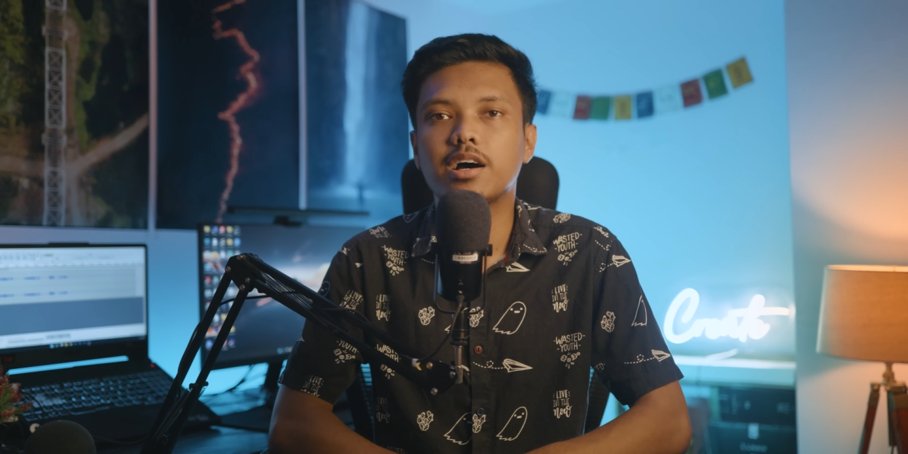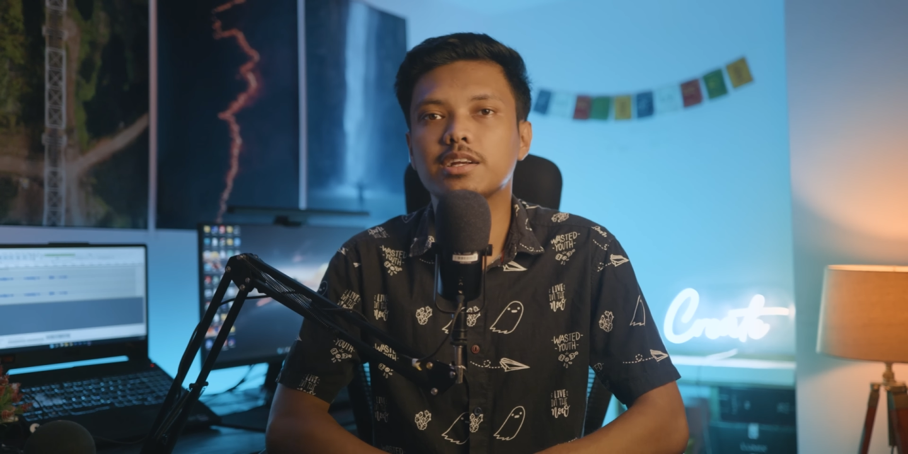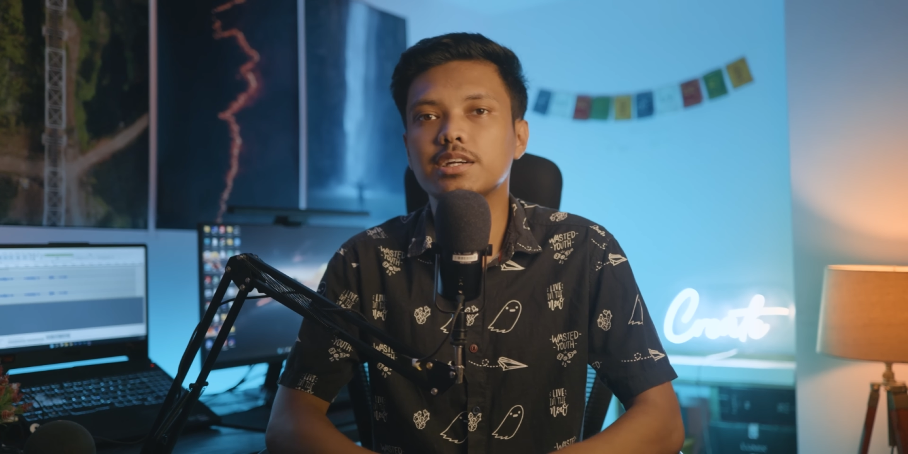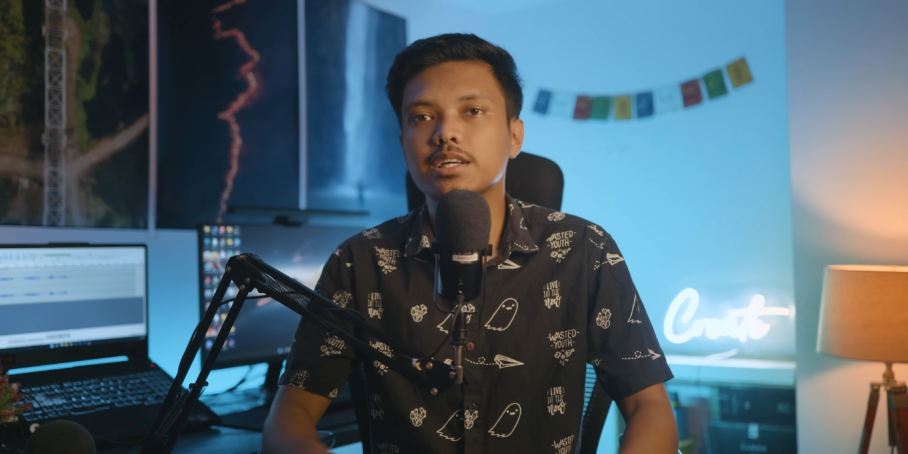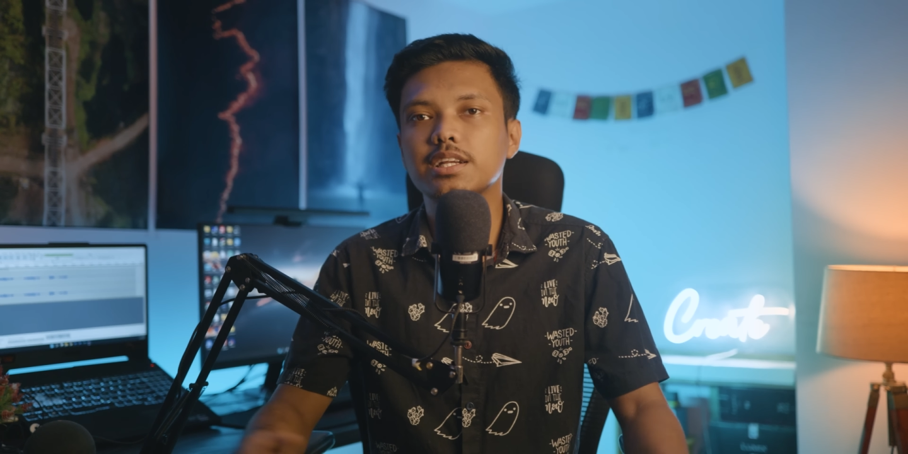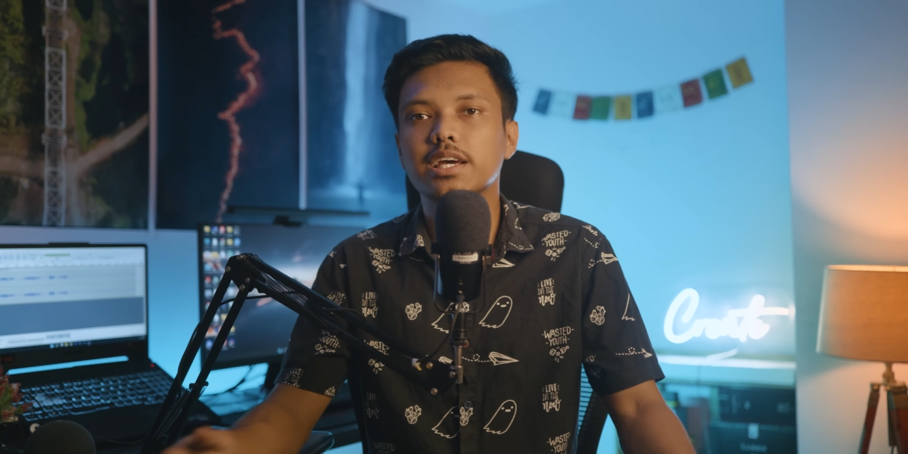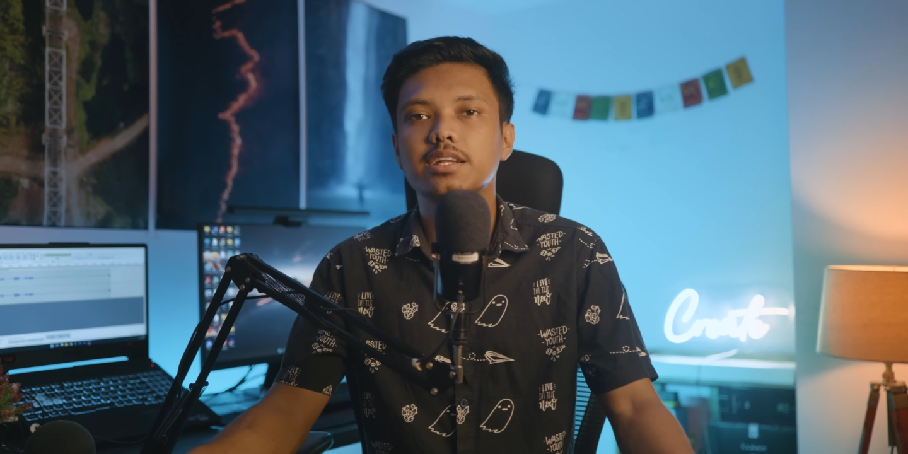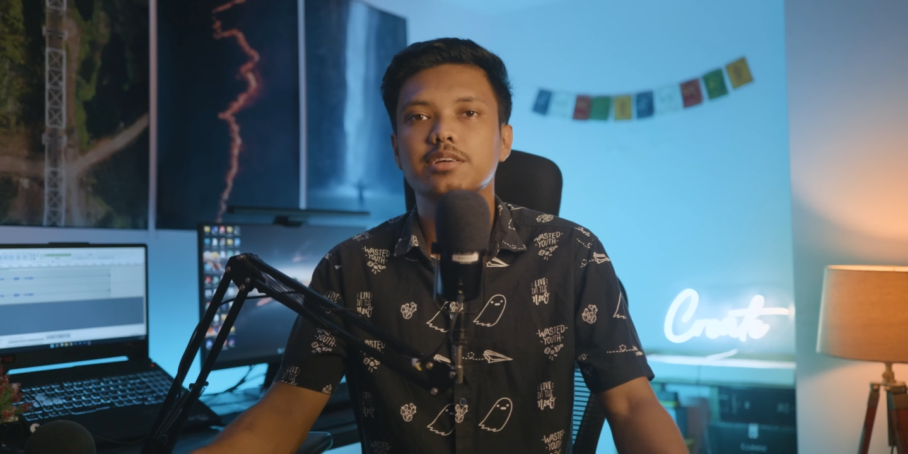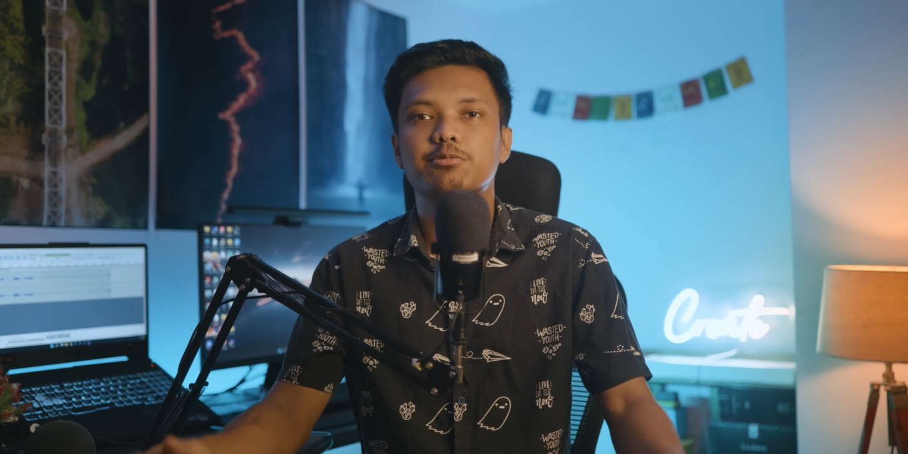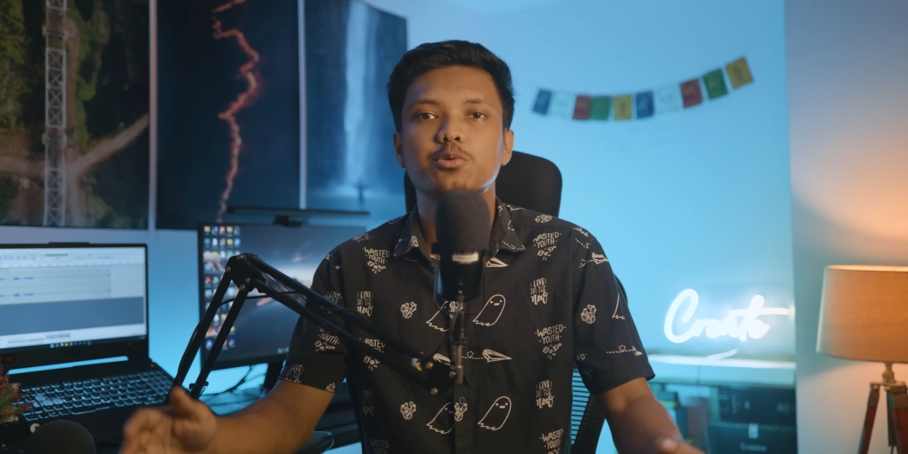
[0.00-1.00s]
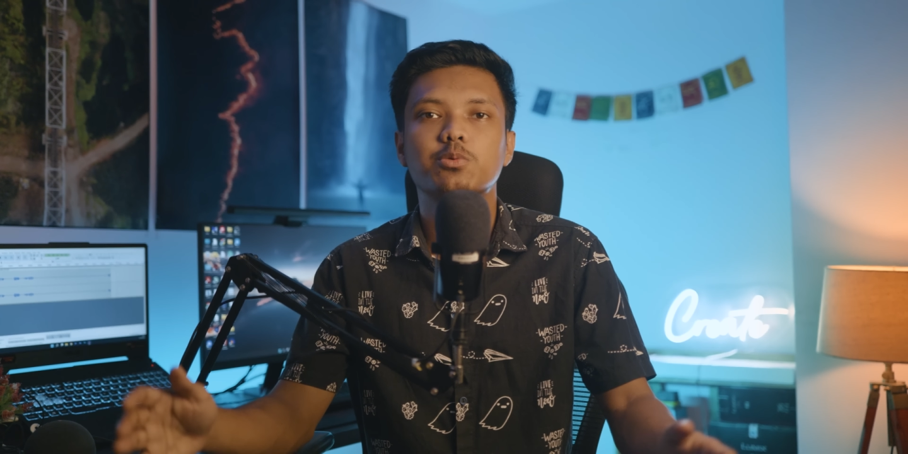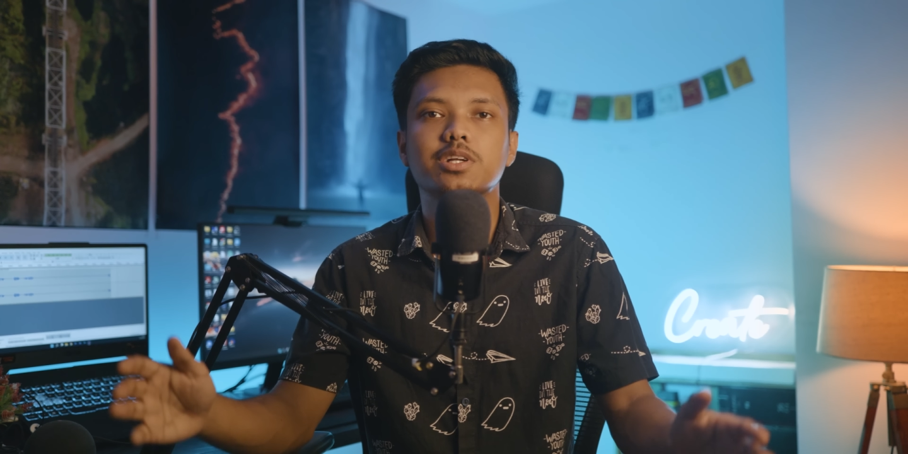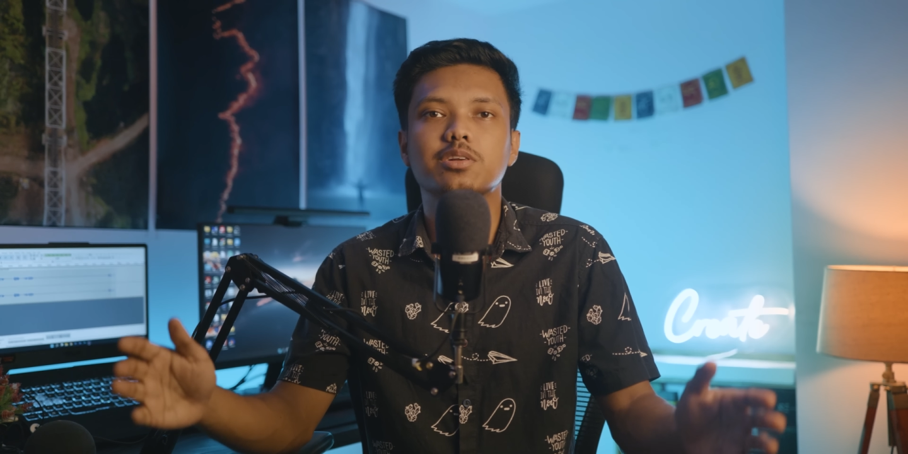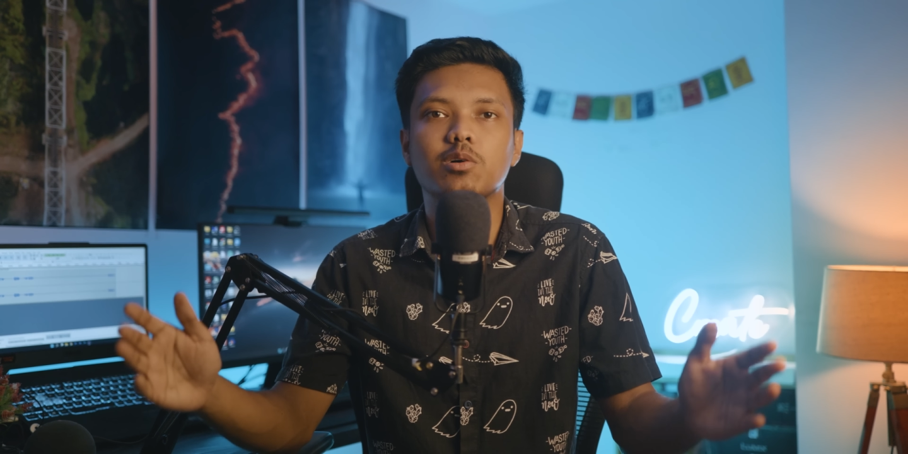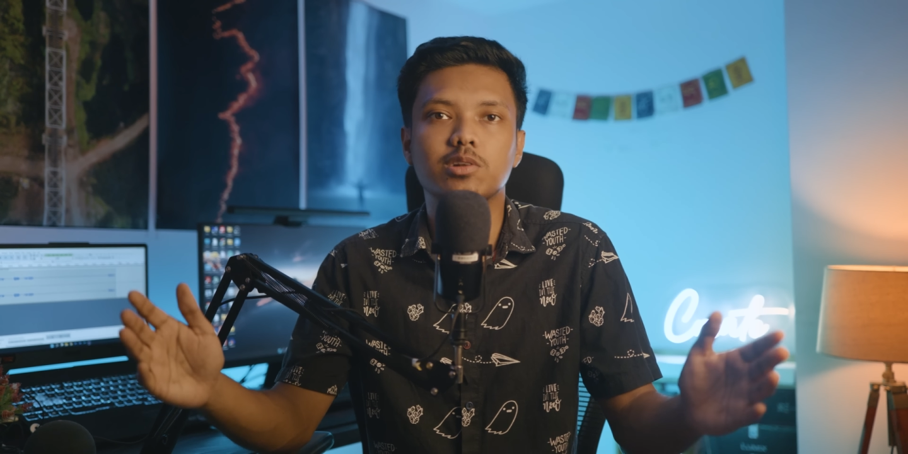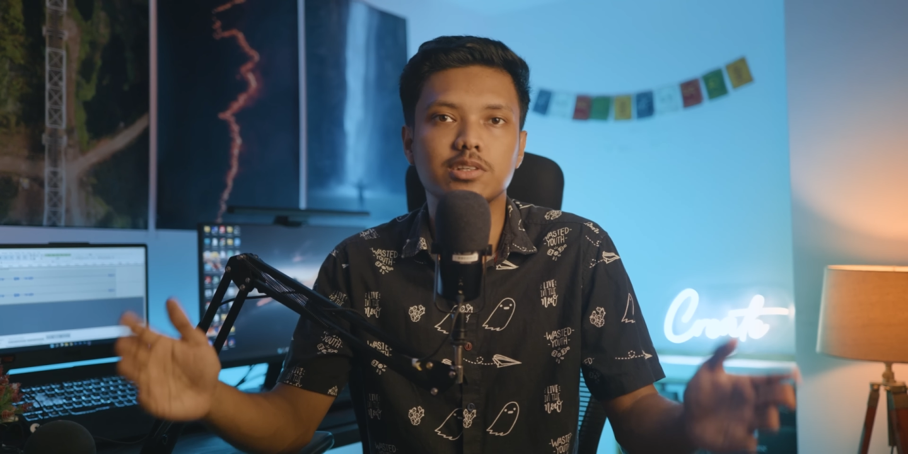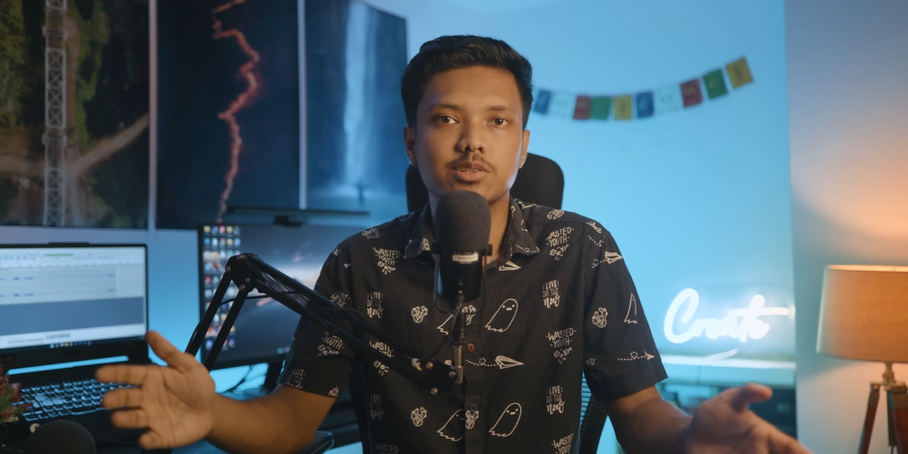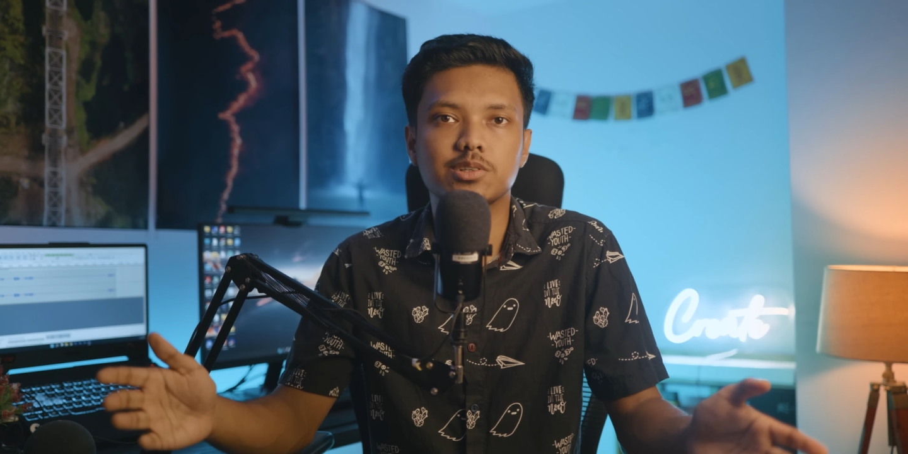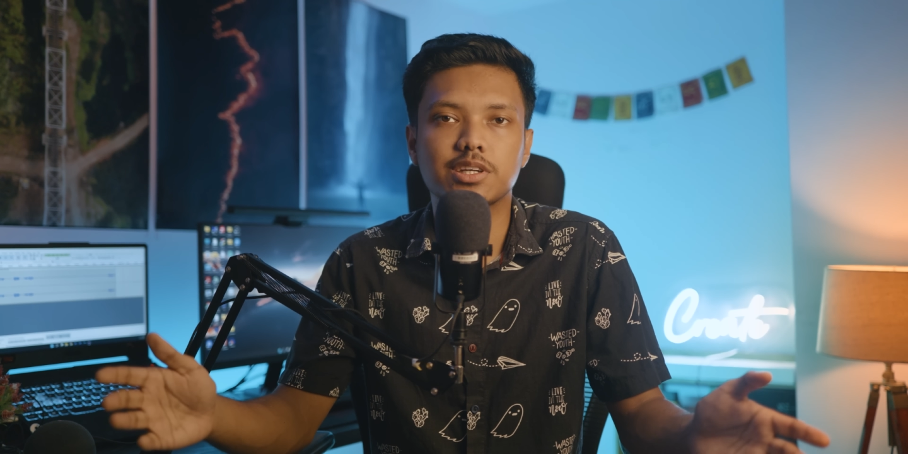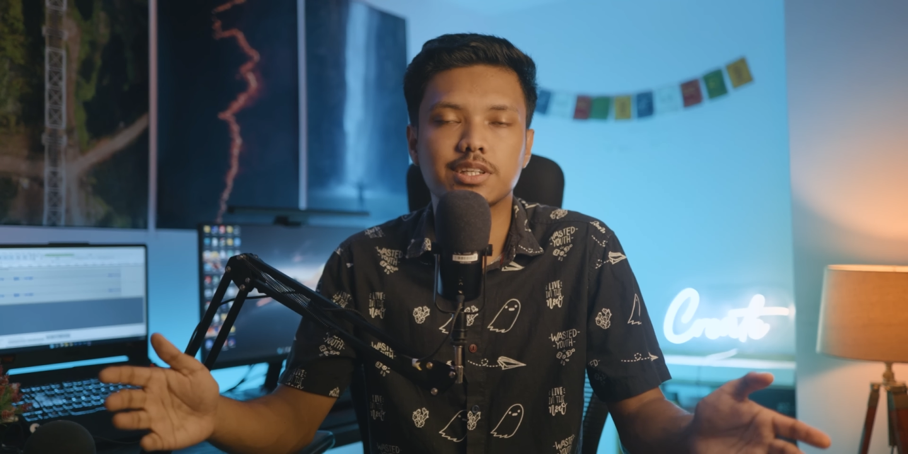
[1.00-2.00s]
Other than that, if you want all the
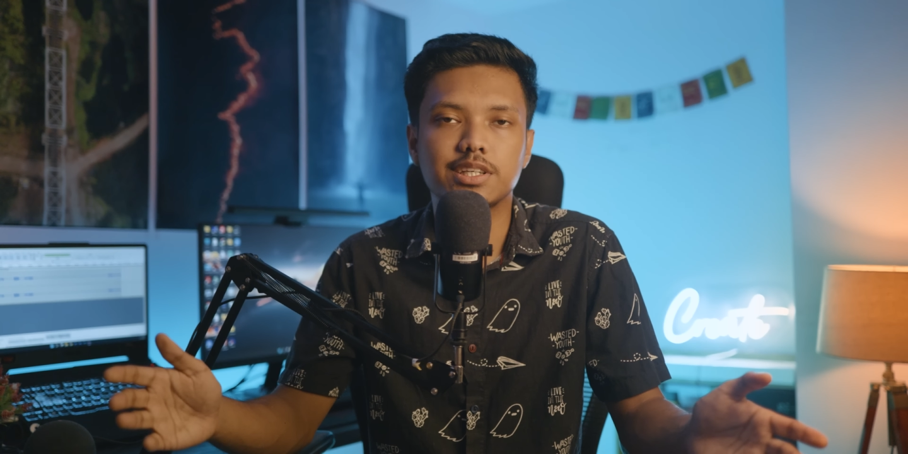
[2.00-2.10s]
shortcut